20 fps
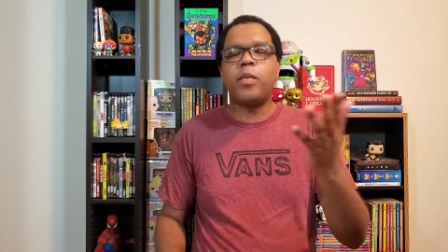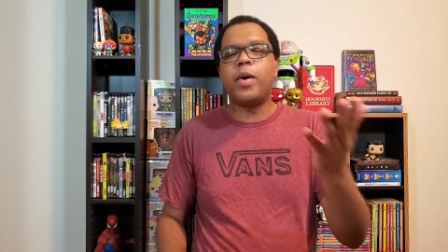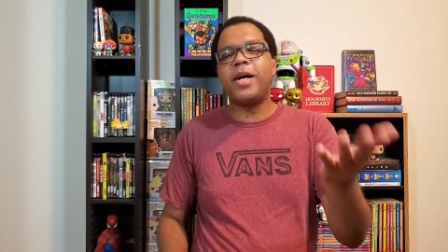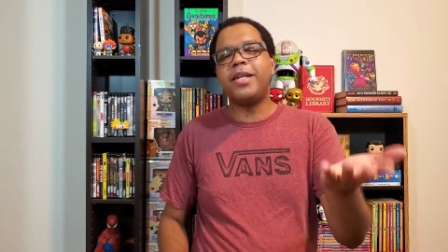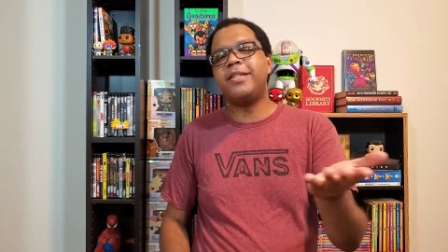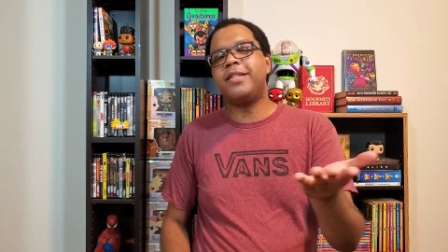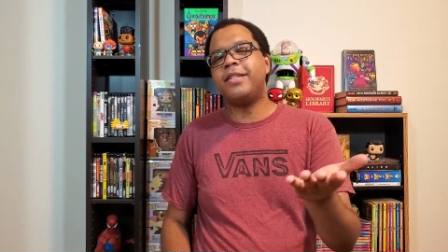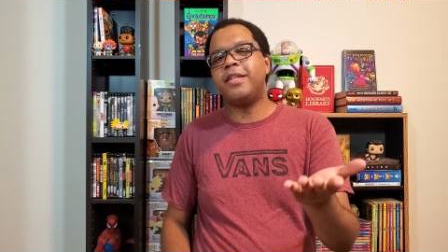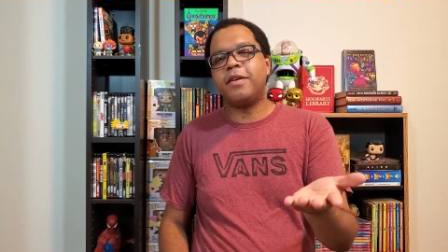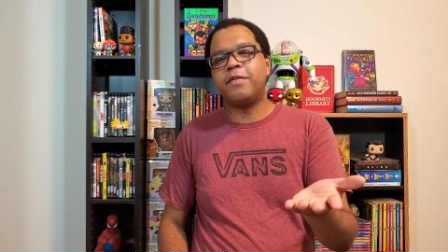
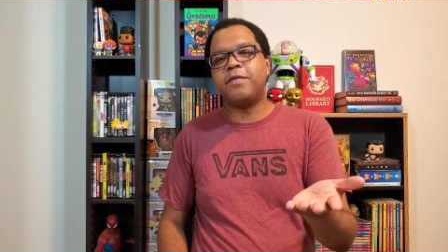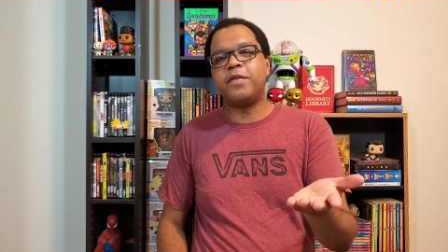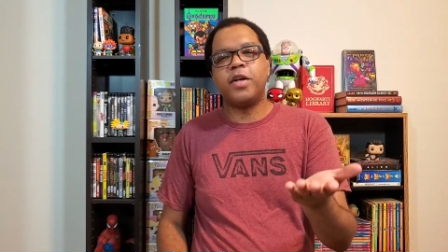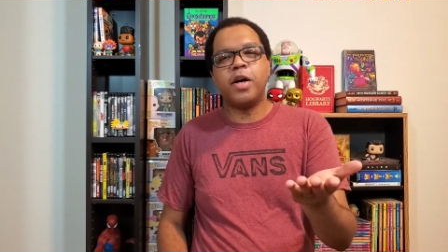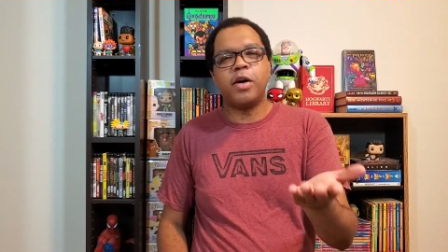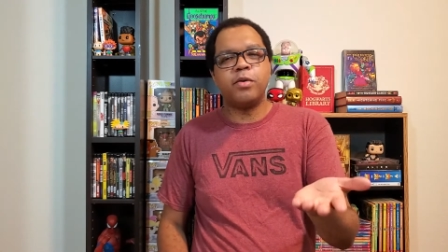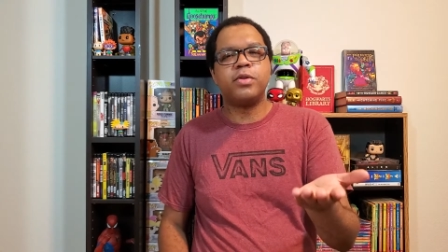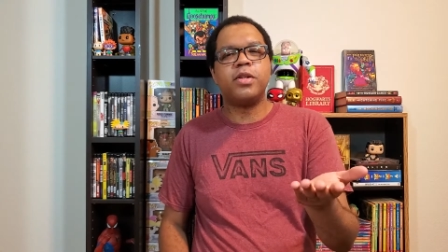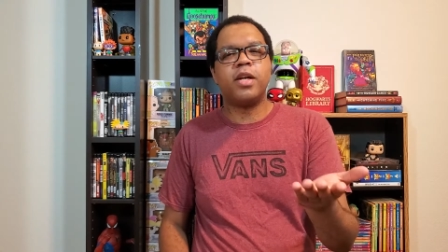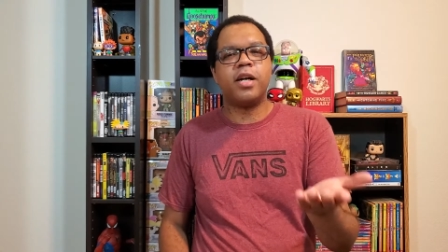watch enough
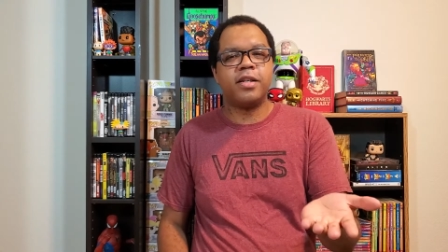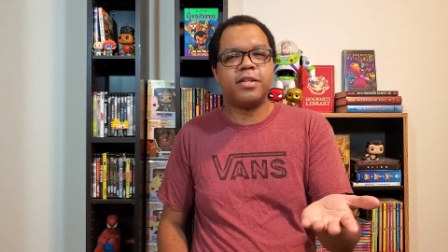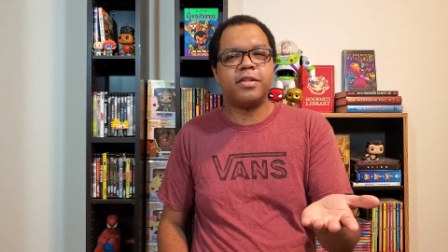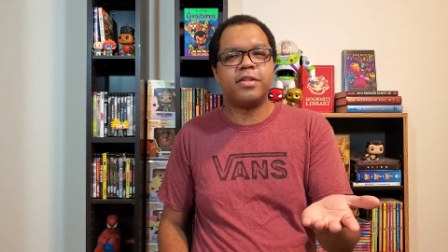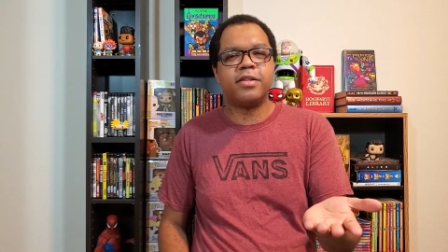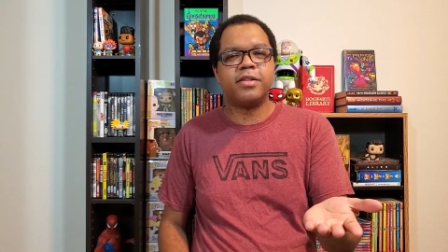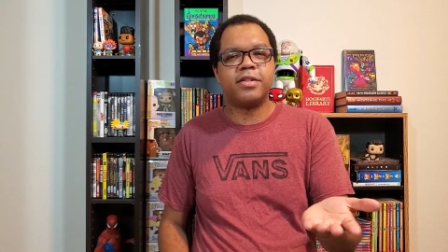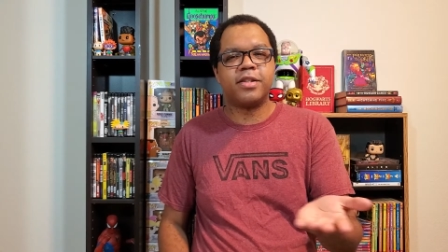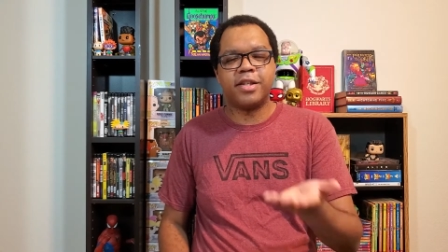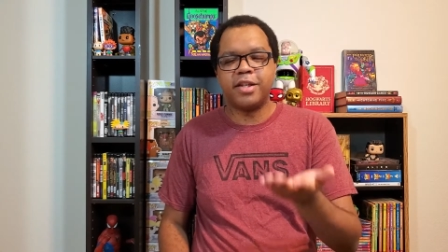Ghost
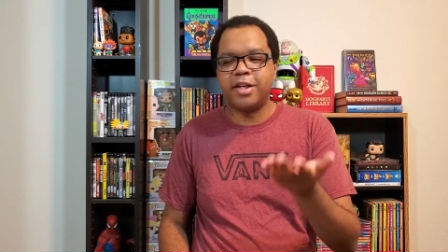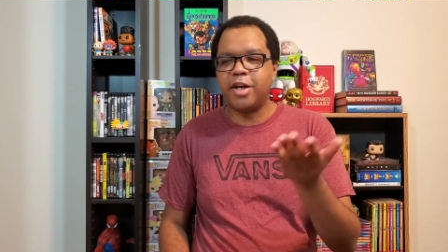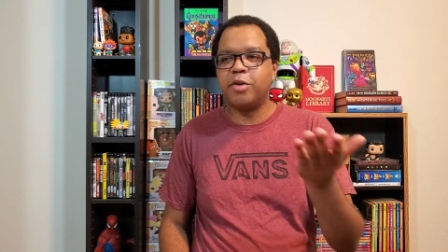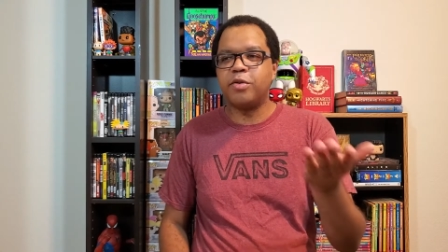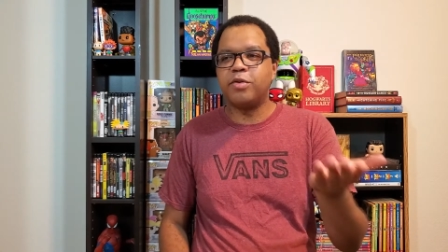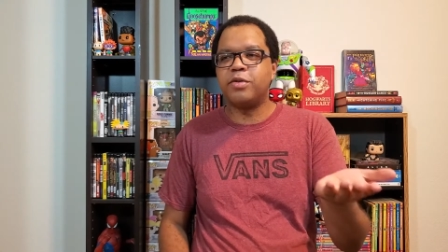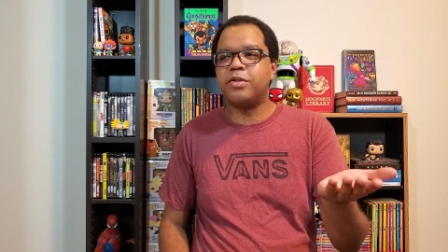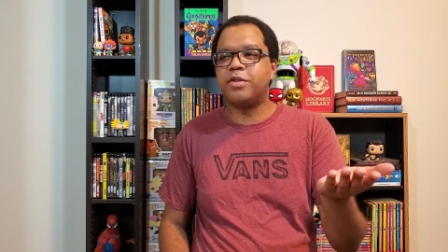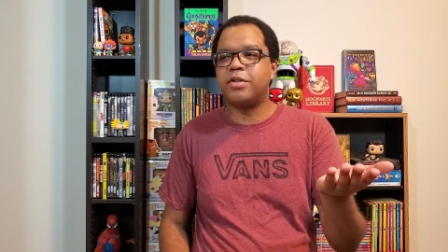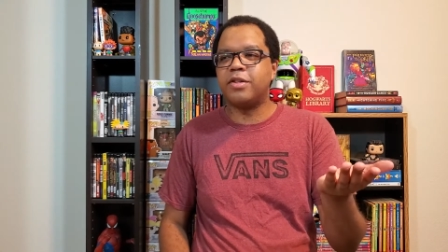Hunters and
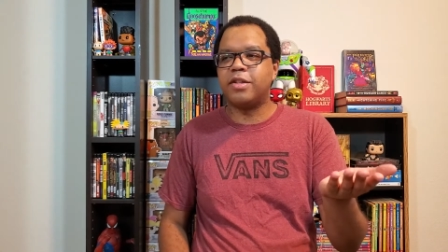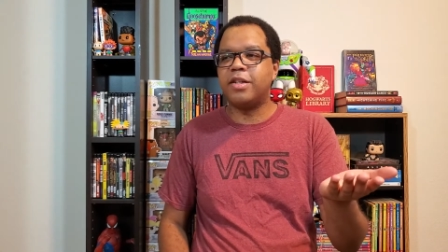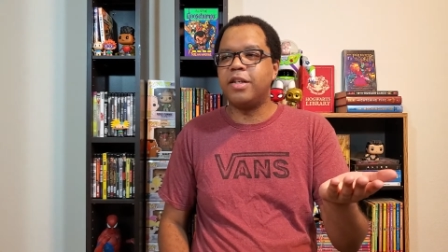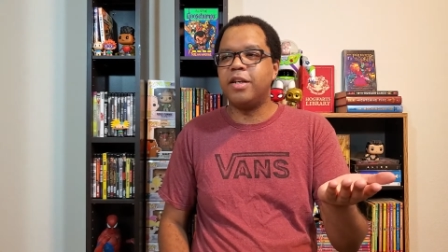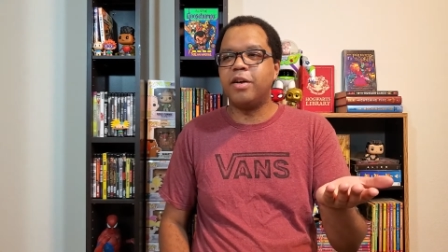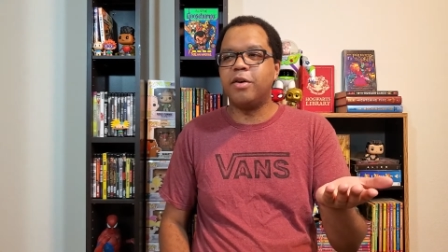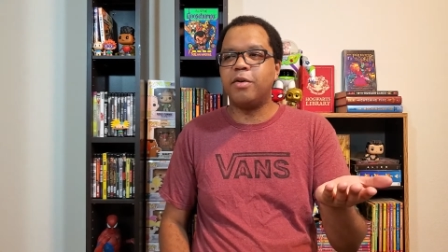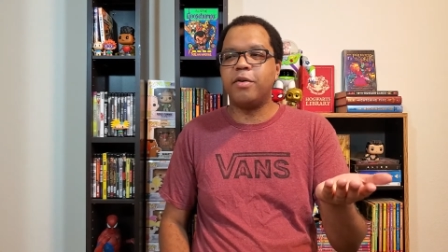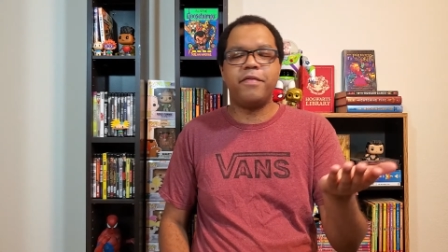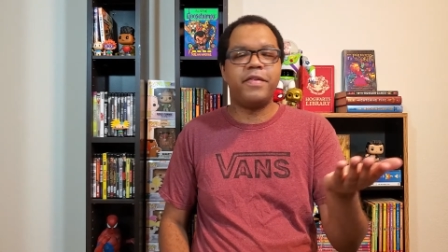Ghost,
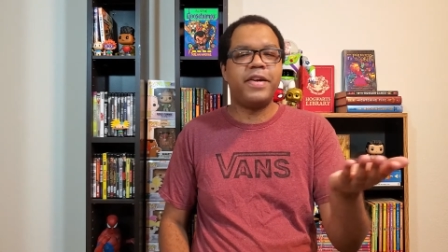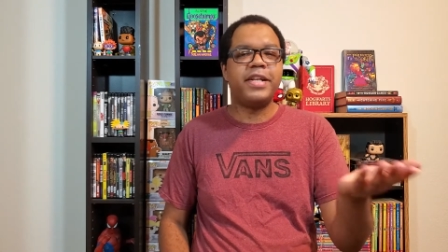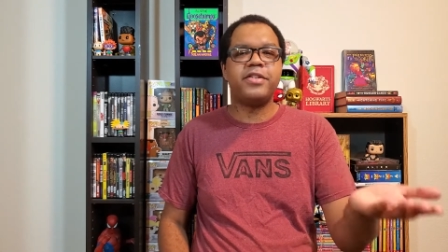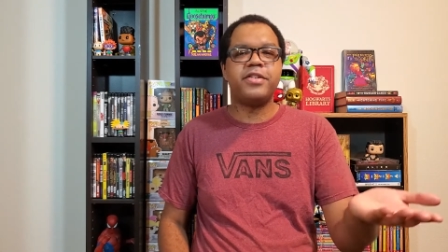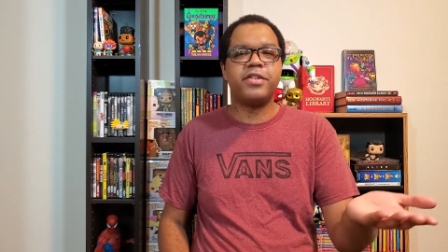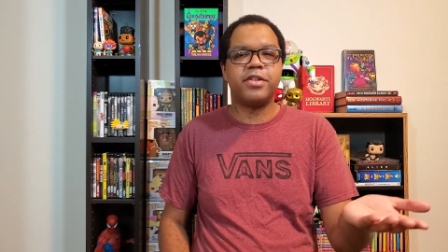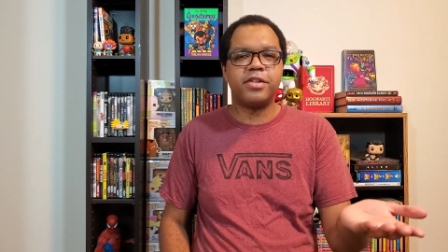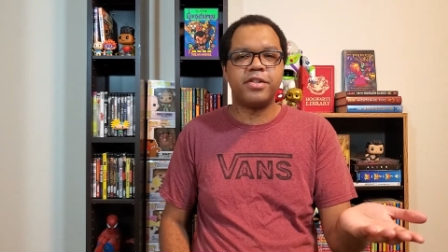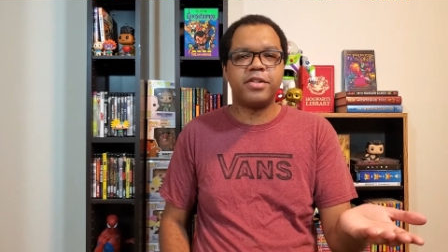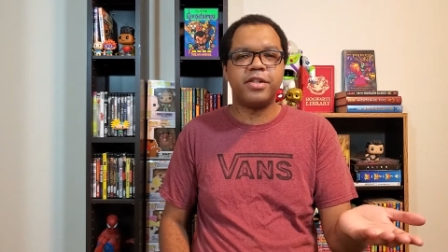you know,
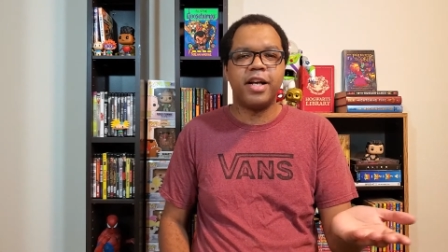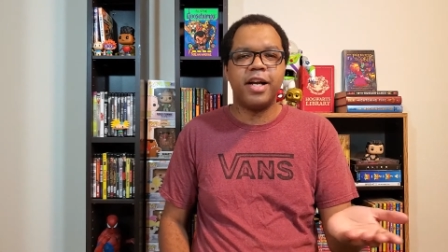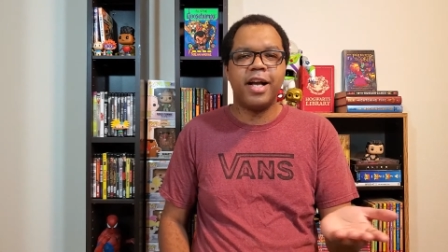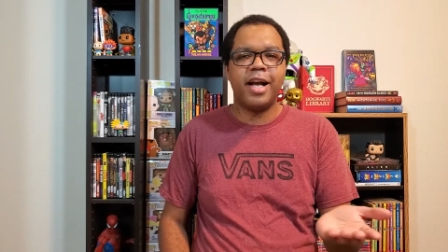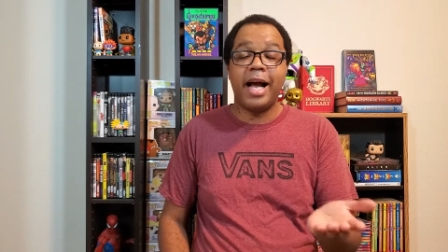Adventures.